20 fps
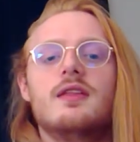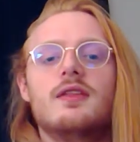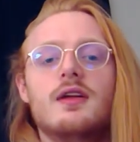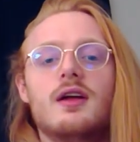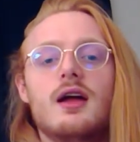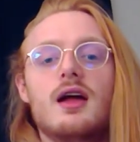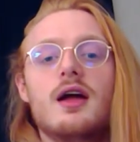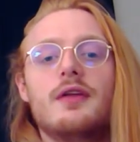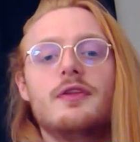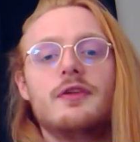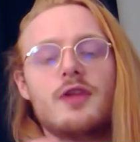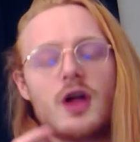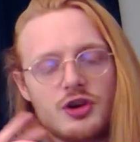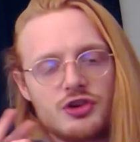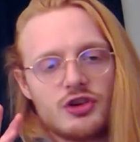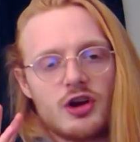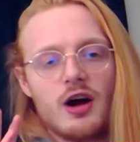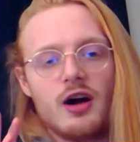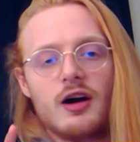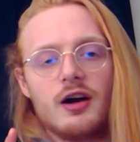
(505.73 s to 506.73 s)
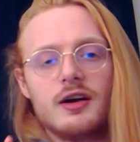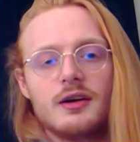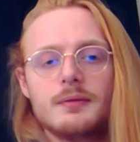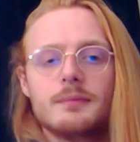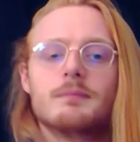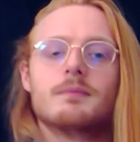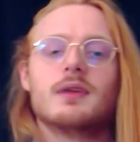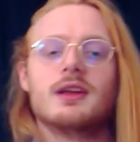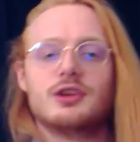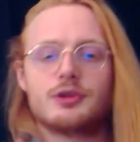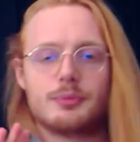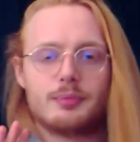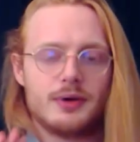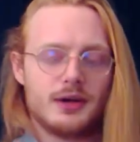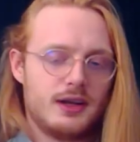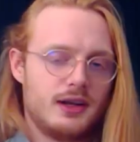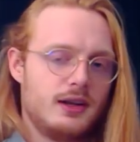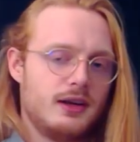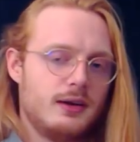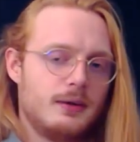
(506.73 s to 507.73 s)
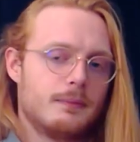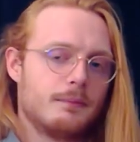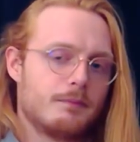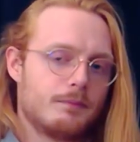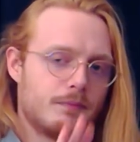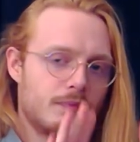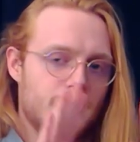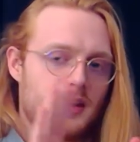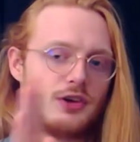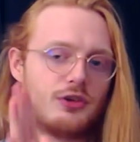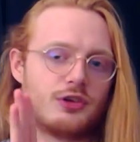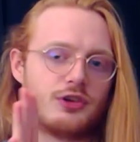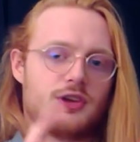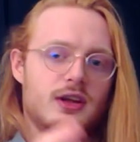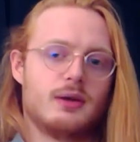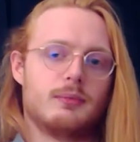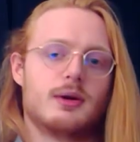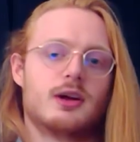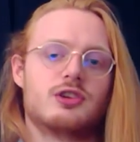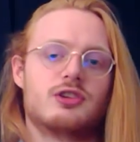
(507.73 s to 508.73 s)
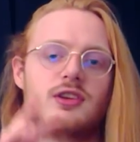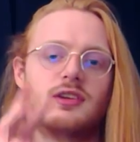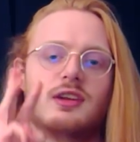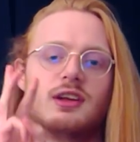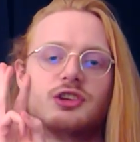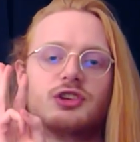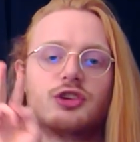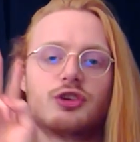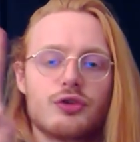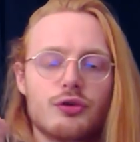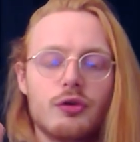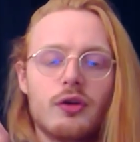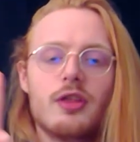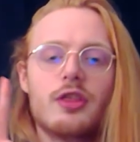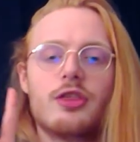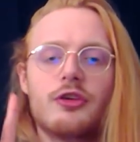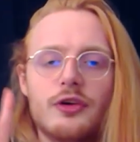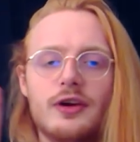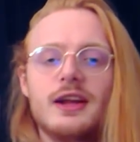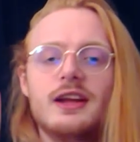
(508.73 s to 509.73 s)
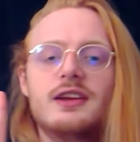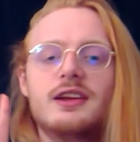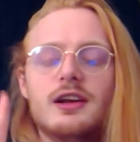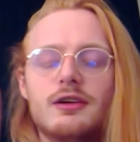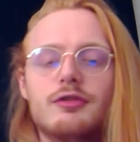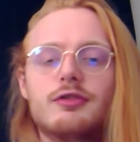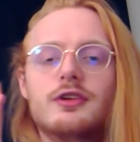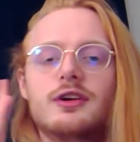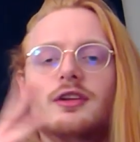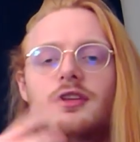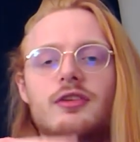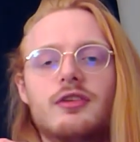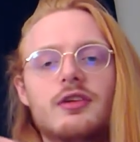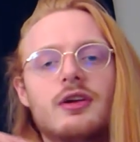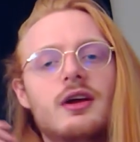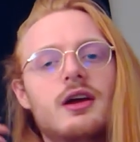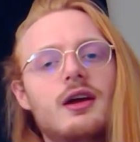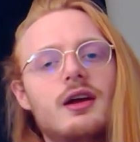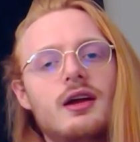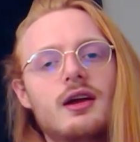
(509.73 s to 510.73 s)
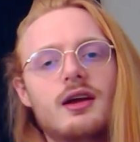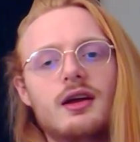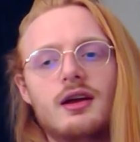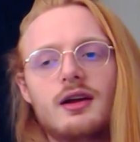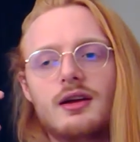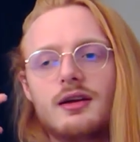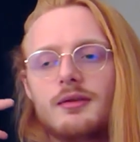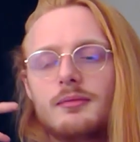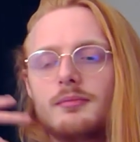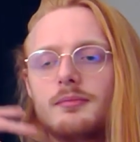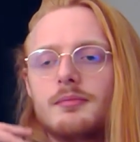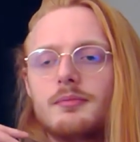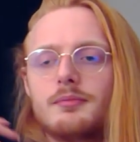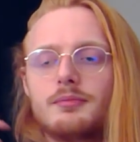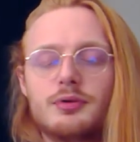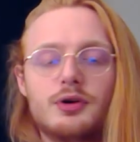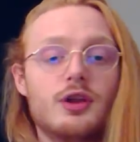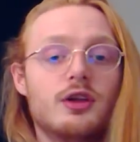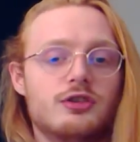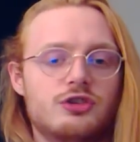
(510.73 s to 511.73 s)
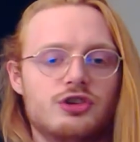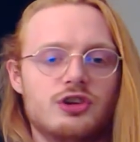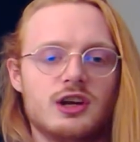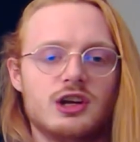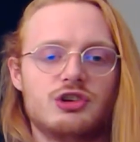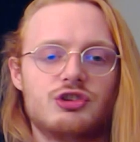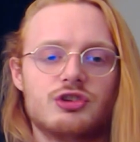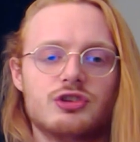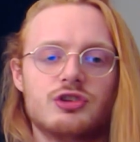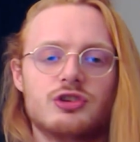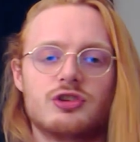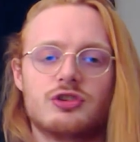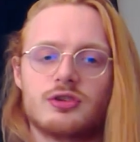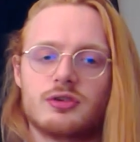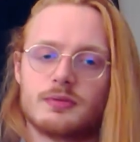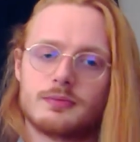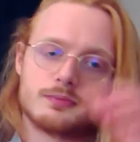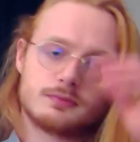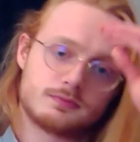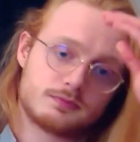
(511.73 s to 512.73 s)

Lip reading: The Dutch R is pretty interesting because there's three different pronunciations,